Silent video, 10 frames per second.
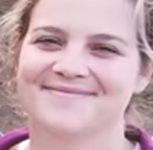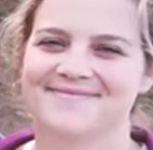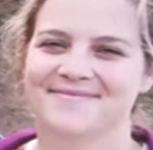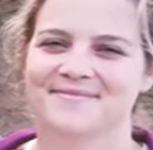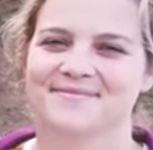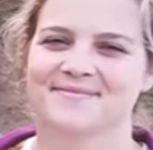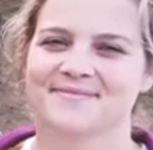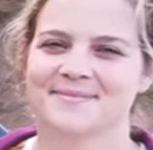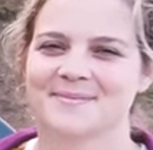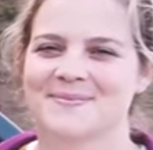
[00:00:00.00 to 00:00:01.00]

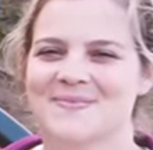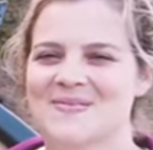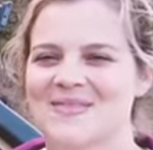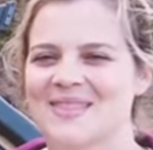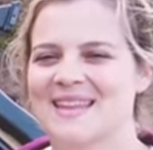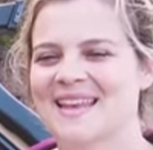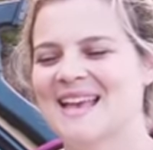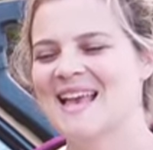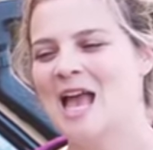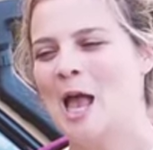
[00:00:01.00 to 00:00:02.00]

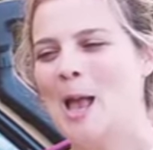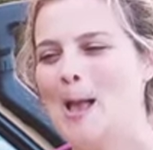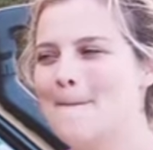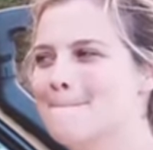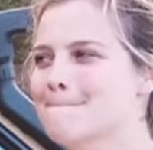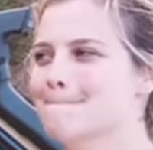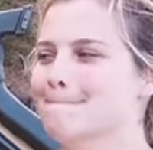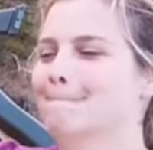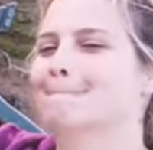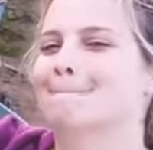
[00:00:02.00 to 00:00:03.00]

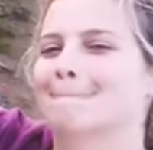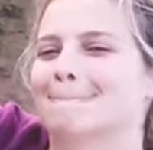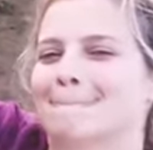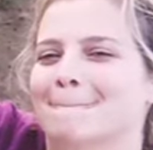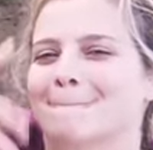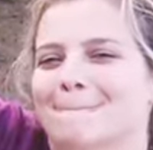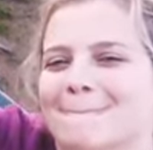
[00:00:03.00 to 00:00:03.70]
Nobody speaks.